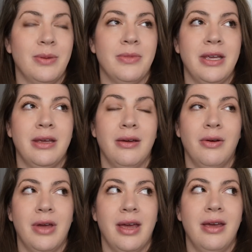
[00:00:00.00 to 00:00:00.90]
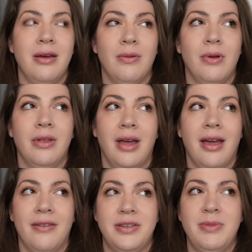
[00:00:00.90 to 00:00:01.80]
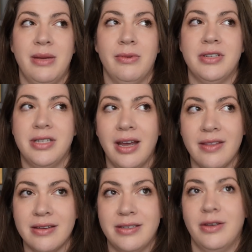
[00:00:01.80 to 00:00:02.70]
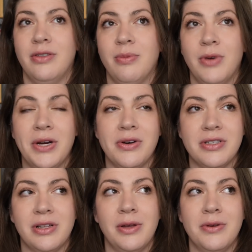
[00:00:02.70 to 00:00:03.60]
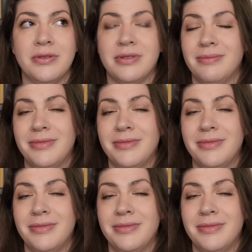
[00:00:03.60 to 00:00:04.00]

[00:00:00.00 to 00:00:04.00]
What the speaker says: So I'm thinking, okay, well, I have to be able to dye this. So the pre-orders close